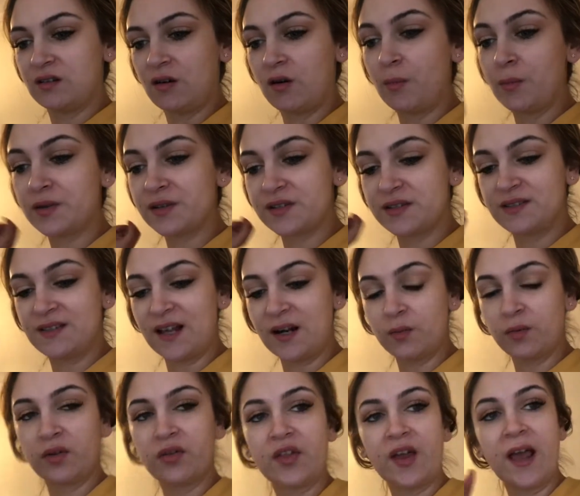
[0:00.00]
almost
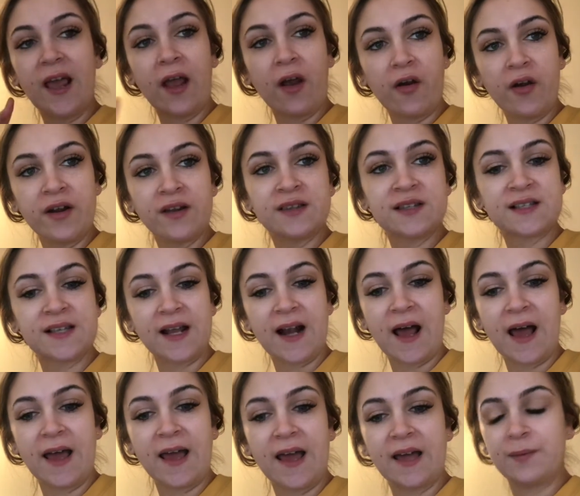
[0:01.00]
done with the errands that
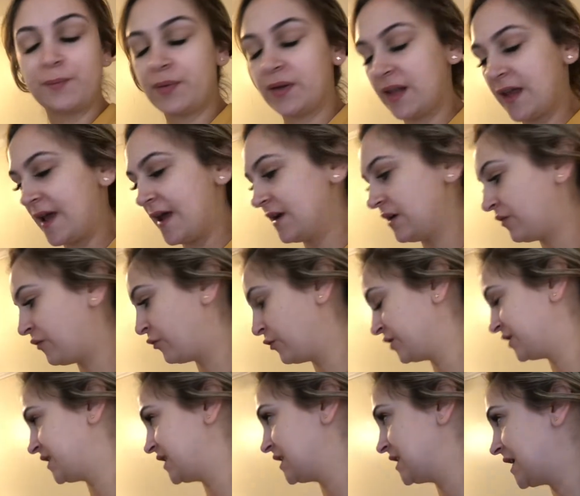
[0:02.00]
I had planned
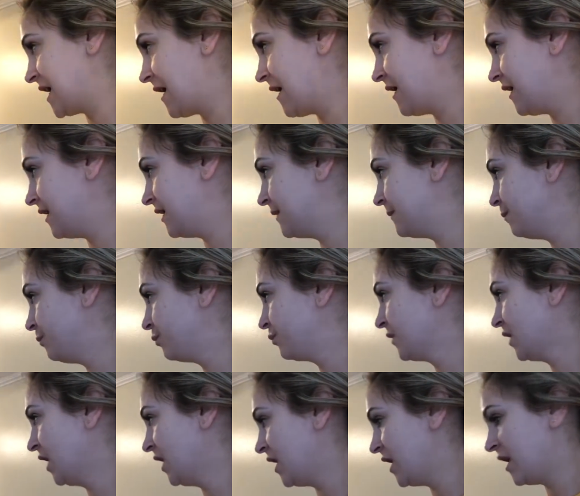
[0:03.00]
for today.
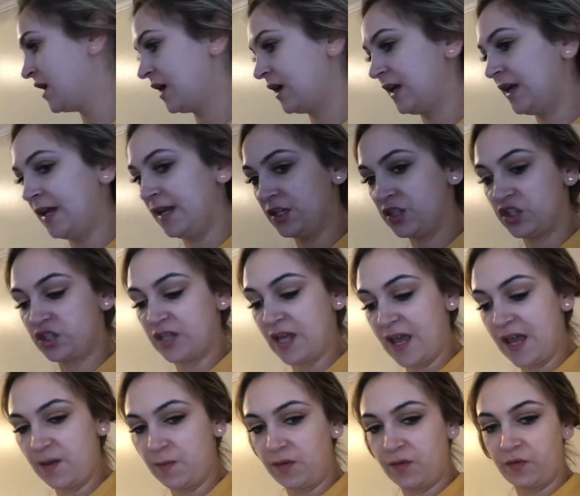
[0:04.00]
Each
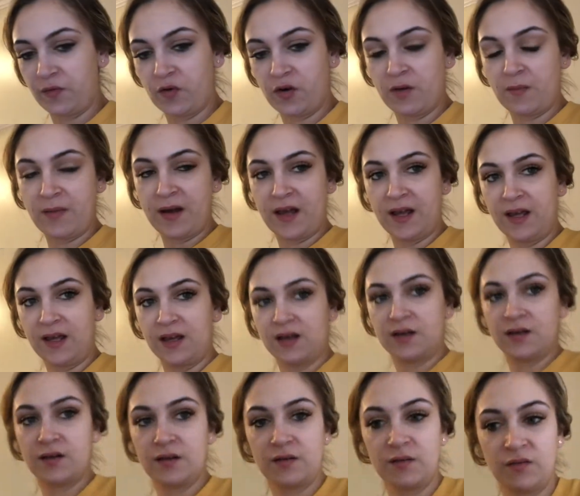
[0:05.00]
day before
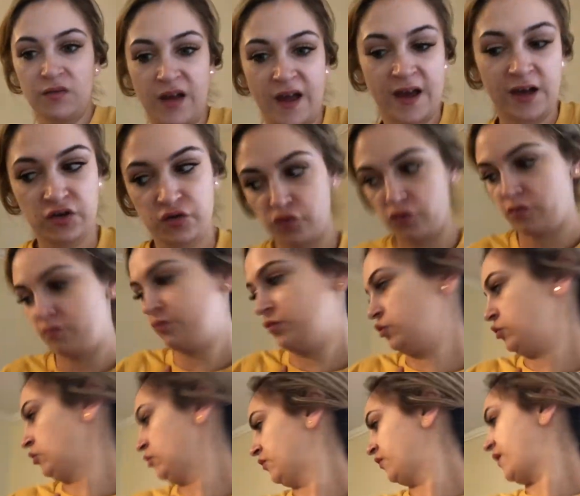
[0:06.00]
my actual
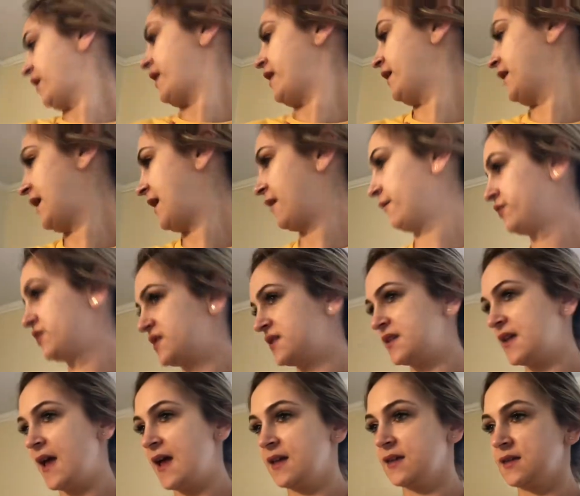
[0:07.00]
move, I have
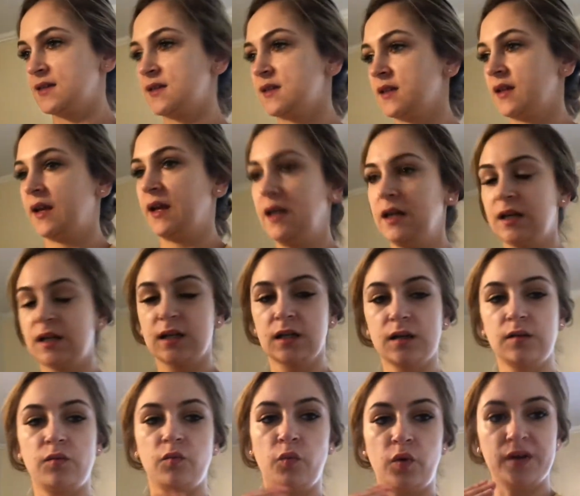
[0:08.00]
set like
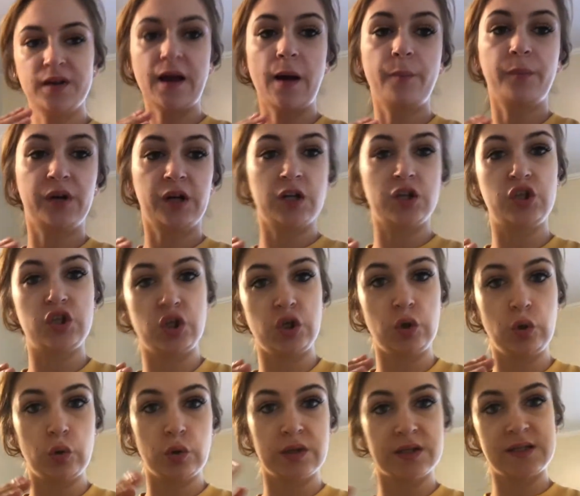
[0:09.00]
what I'm gonna
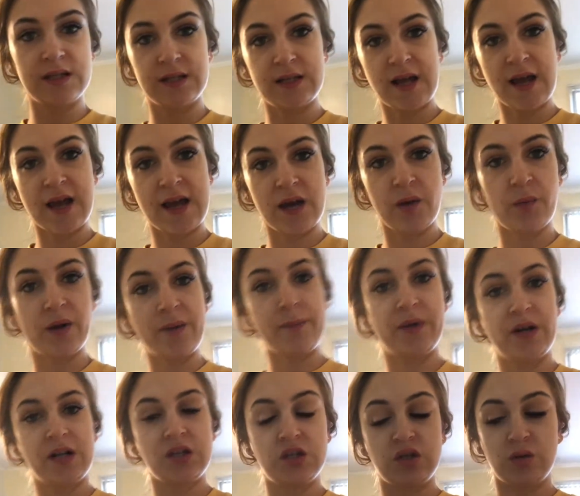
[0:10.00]
do today, what I'm
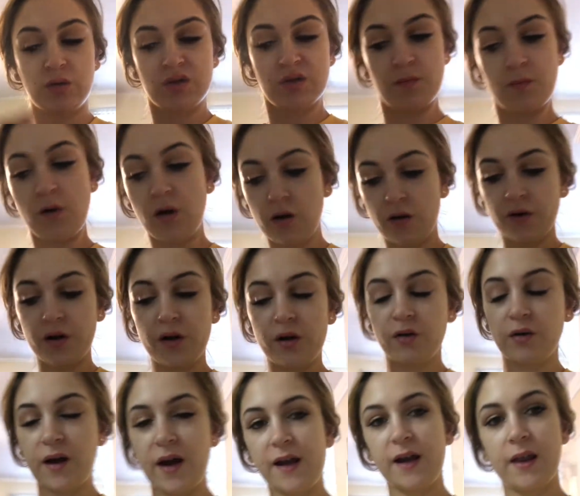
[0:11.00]
gonna do
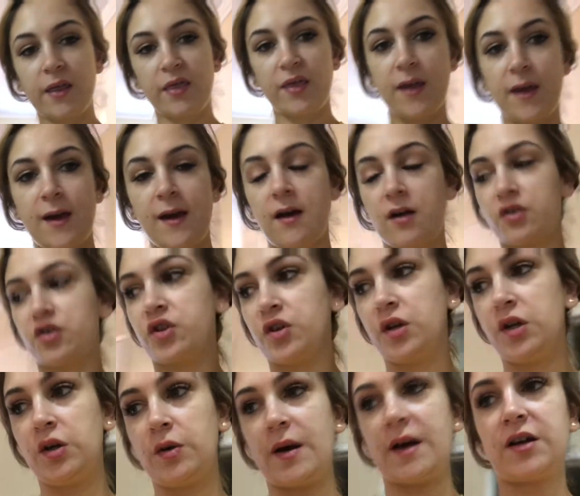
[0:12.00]
tomorrow kind of thing. I'll show
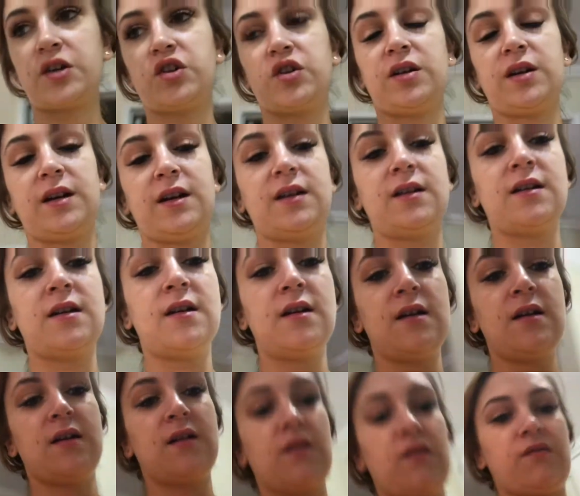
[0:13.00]
you actually
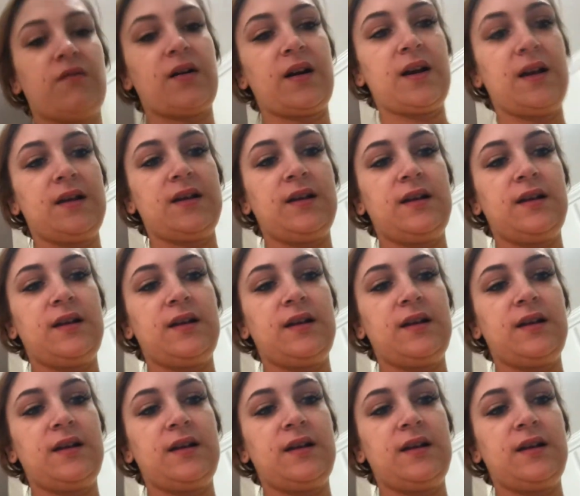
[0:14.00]
right